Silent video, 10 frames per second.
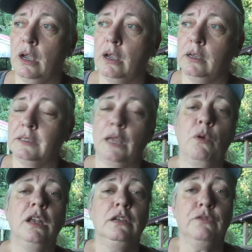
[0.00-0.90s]
because they
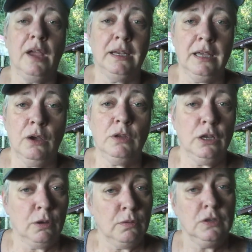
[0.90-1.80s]
wanted to find out,
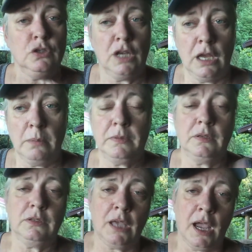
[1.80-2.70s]
the shape, the
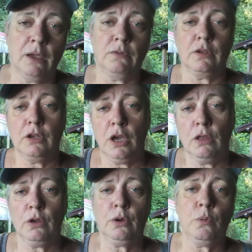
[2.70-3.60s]
style, the
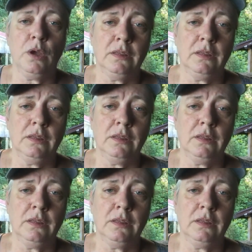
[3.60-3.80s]
color,